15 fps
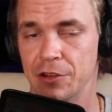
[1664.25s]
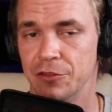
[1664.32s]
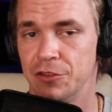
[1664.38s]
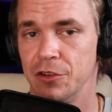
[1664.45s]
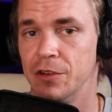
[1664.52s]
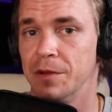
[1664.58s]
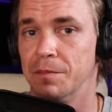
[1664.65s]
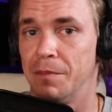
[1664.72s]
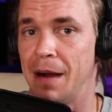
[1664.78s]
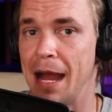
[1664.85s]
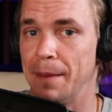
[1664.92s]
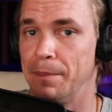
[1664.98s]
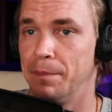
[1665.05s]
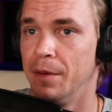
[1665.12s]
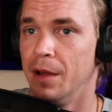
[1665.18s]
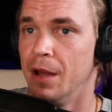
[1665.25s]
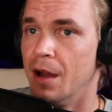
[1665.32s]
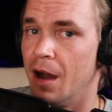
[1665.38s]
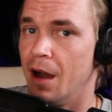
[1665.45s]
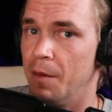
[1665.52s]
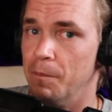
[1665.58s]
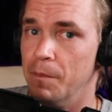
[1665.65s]
So you can buy
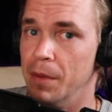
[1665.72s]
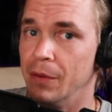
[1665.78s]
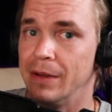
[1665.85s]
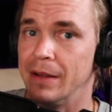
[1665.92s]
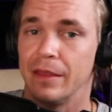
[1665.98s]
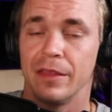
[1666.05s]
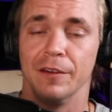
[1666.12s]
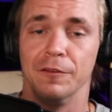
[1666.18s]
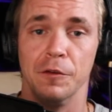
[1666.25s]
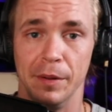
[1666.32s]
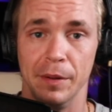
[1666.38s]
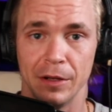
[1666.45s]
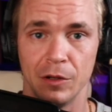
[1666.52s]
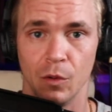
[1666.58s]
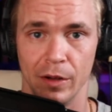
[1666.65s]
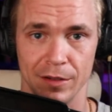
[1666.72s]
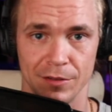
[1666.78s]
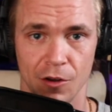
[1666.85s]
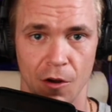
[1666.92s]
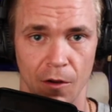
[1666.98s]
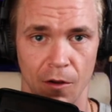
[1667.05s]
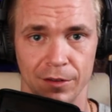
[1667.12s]
a millionth of a Bitcoin. It's
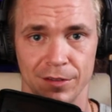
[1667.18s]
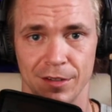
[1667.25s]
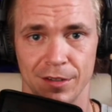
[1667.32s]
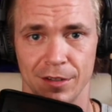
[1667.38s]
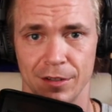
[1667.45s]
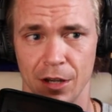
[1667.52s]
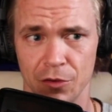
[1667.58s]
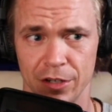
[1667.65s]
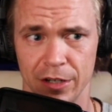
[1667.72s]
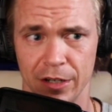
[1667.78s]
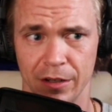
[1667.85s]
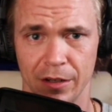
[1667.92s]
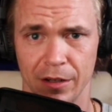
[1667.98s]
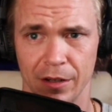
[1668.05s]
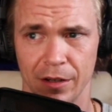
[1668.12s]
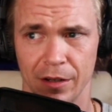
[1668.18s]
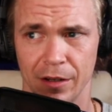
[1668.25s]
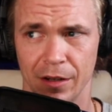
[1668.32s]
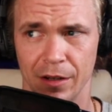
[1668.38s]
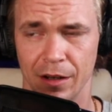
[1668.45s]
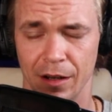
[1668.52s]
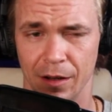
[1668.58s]
called a Satoshi.
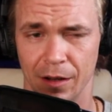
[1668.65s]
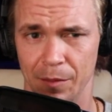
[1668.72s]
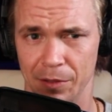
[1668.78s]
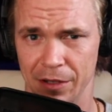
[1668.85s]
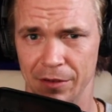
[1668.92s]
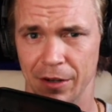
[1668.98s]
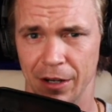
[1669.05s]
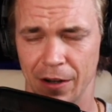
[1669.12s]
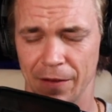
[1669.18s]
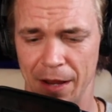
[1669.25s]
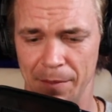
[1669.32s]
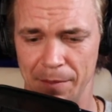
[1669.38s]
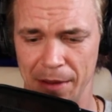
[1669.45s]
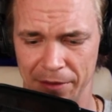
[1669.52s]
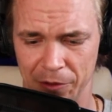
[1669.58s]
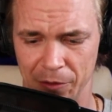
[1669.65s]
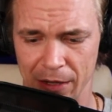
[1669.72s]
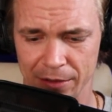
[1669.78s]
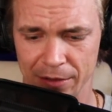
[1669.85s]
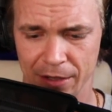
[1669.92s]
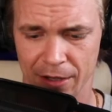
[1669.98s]
I believe I got that math correct.